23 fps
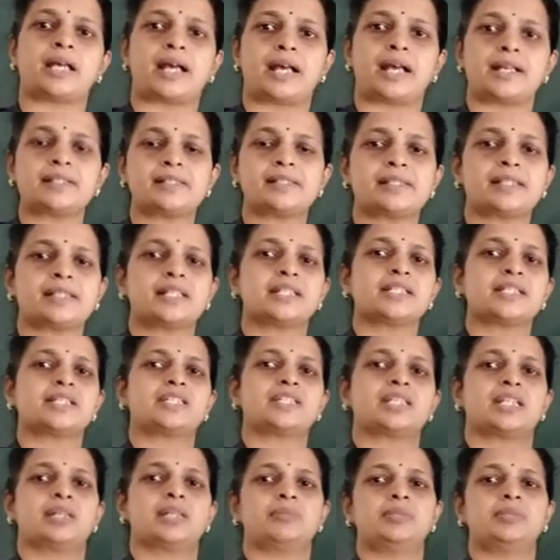as
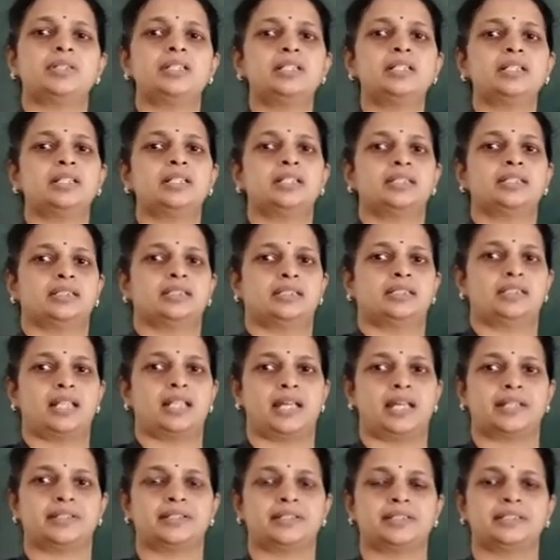
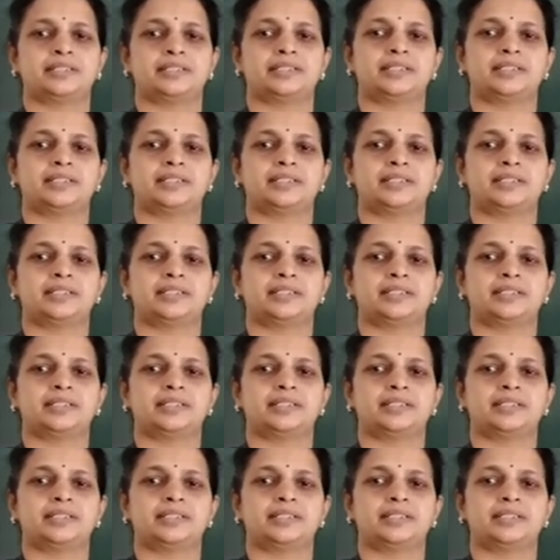tableland.